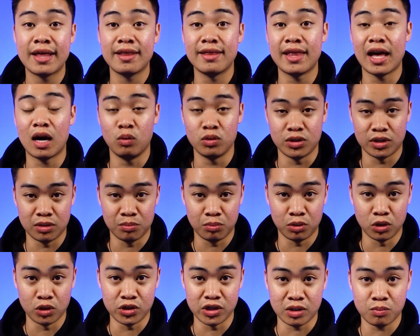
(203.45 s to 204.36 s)
that was the
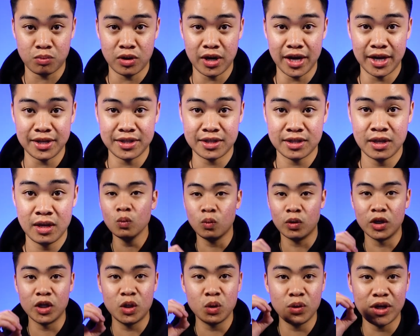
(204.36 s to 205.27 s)
purchase price.
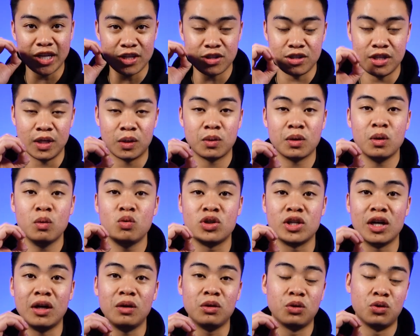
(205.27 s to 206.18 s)
We're doing
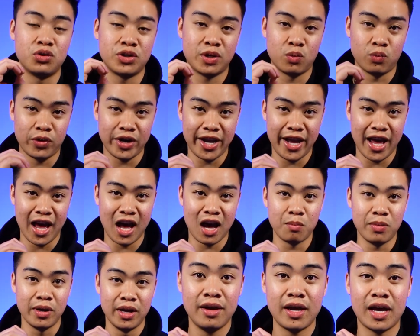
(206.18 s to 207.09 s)
$0 in
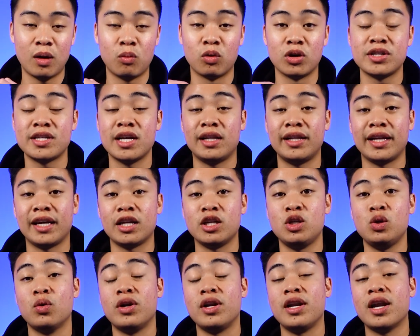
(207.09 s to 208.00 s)
rehab and we're selling it
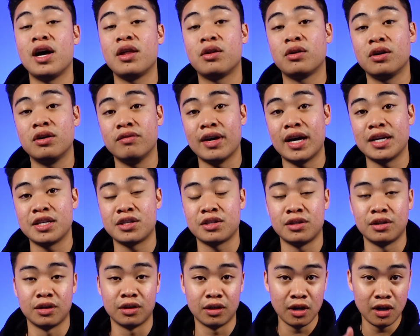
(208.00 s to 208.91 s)
to another
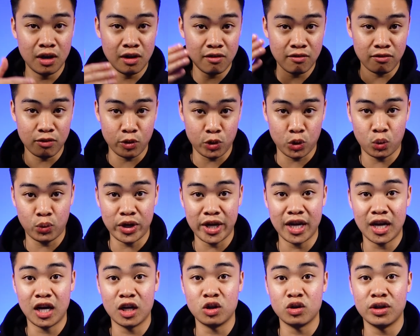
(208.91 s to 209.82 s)
investor for
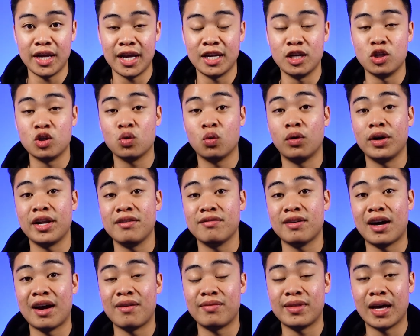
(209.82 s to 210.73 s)

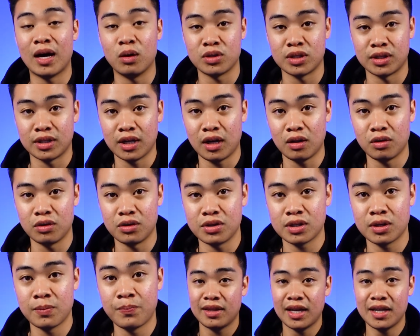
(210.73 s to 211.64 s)

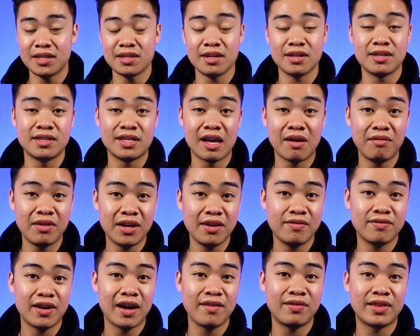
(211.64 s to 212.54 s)
$325,000. That's a
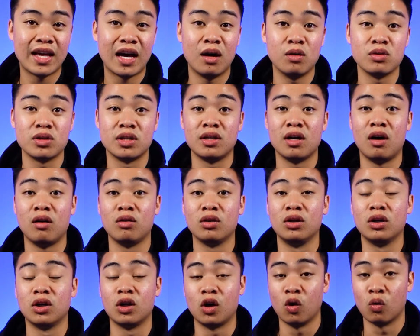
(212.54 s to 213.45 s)

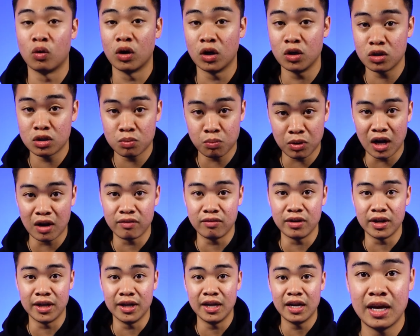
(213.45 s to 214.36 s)
$75,000 gross
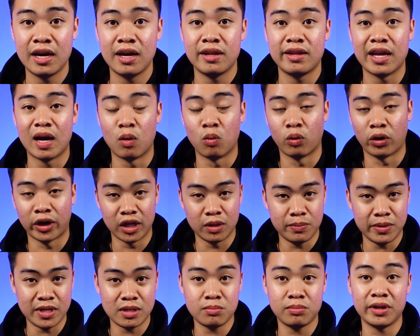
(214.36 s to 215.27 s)
profit that we're
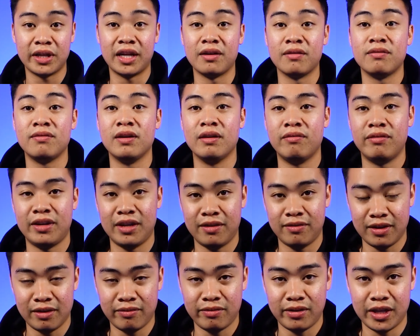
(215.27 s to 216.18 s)
gonna be splitting
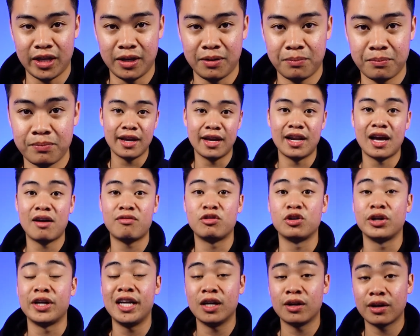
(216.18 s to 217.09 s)
50-50. And
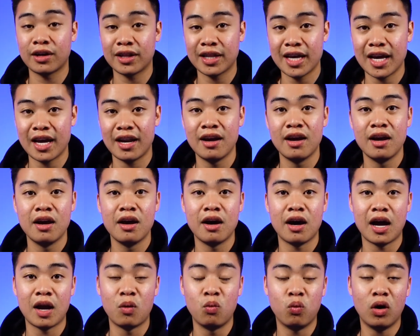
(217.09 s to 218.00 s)
after hearing that,
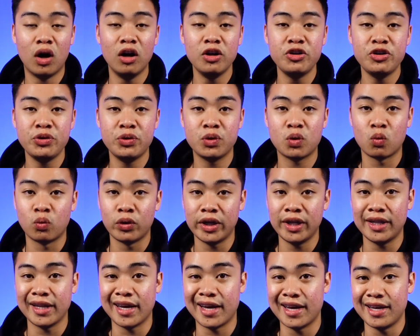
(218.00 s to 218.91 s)
I want you to
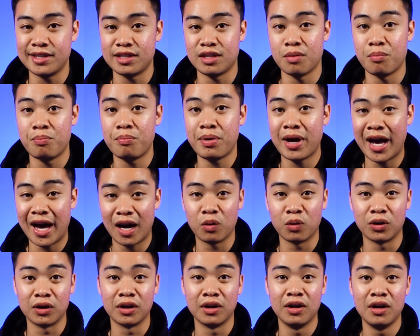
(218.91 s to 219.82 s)
realize the
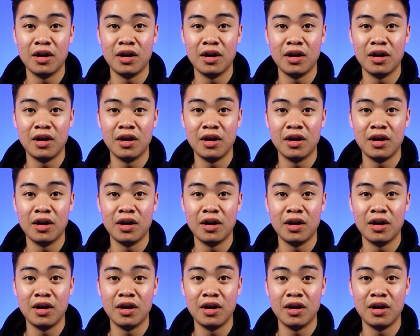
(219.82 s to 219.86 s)
power